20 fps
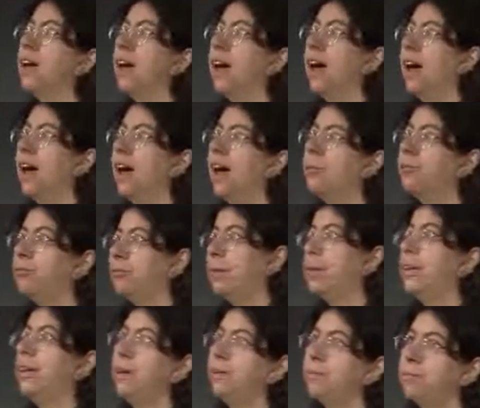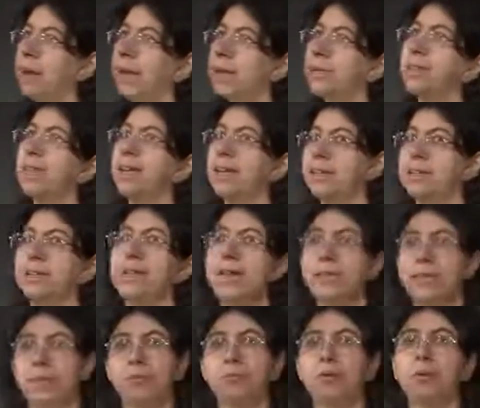uh, really makes things
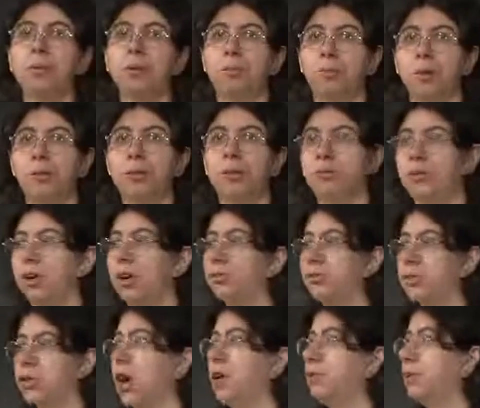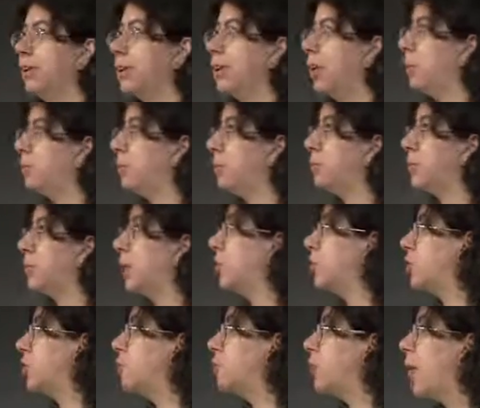easy from the point of view of solving the
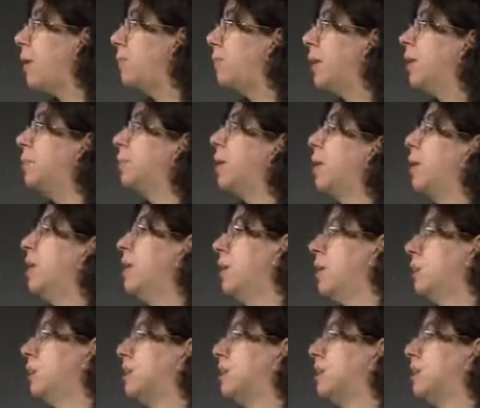optimization problem, or